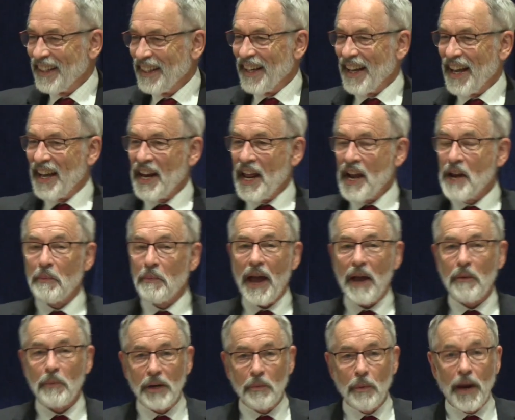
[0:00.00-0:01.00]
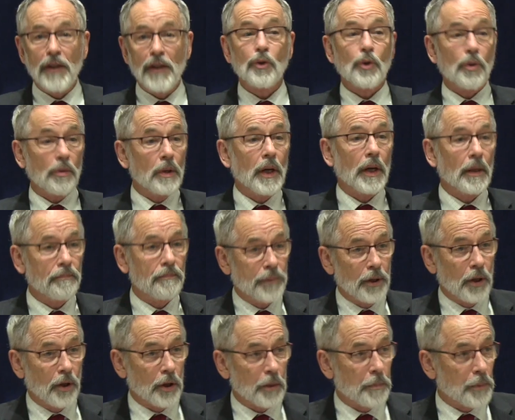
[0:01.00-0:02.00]
And anyway, we went to the
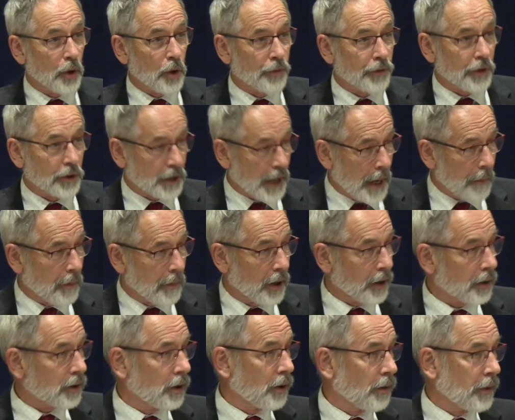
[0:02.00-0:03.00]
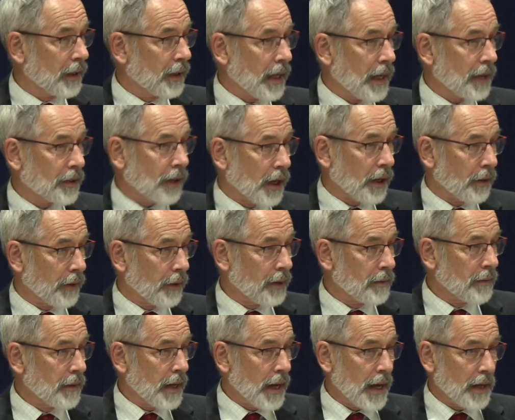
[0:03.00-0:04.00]
beautiful San Marco and et cetera,
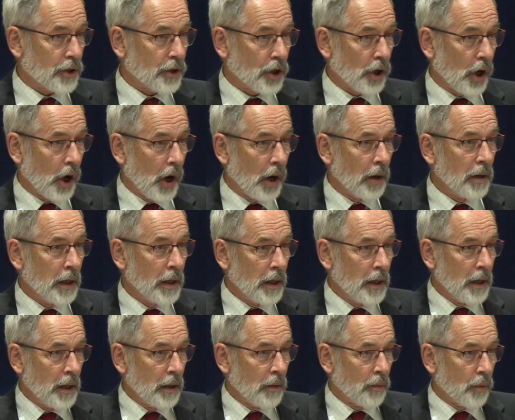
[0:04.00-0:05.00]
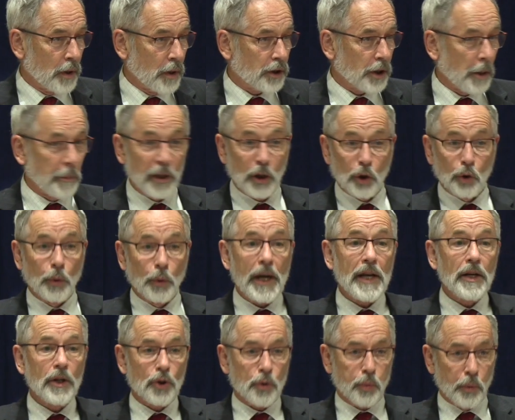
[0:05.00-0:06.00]
and saw some of the
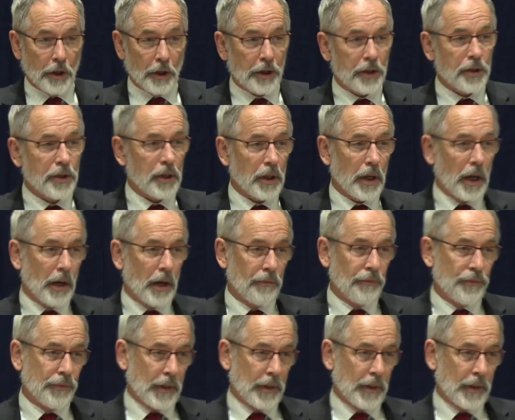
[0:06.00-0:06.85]
greatest works of